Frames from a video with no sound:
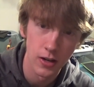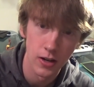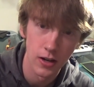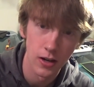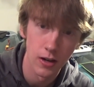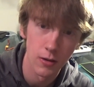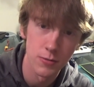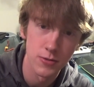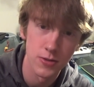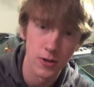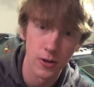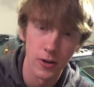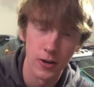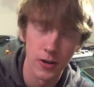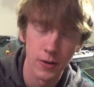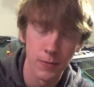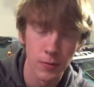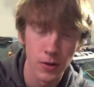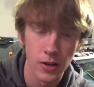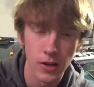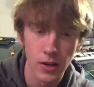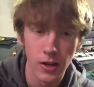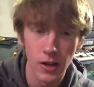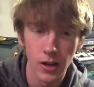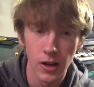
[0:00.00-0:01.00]
I'm sorry.
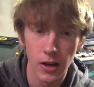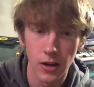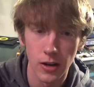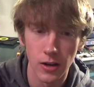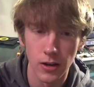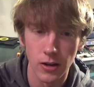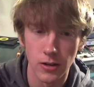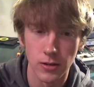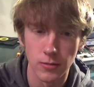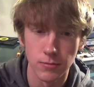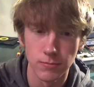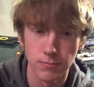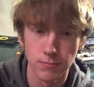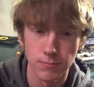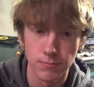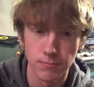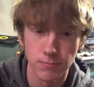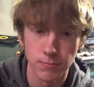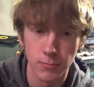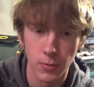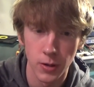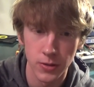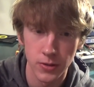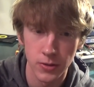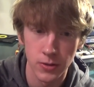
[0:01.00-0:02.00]

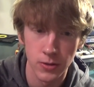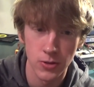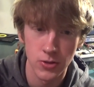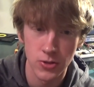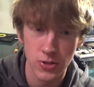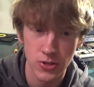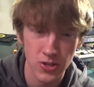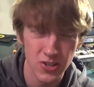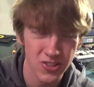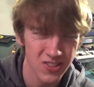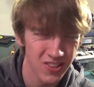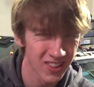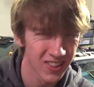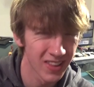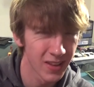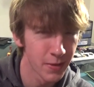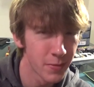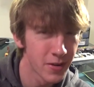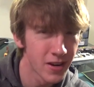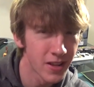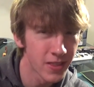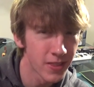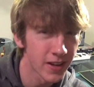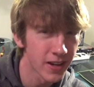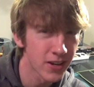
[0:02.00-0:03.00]
But there's just
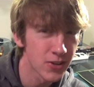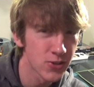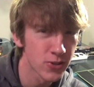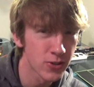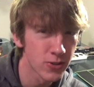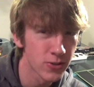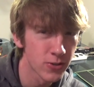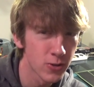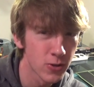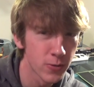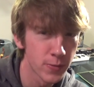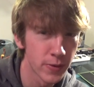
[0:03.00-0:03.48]
limited things you can do,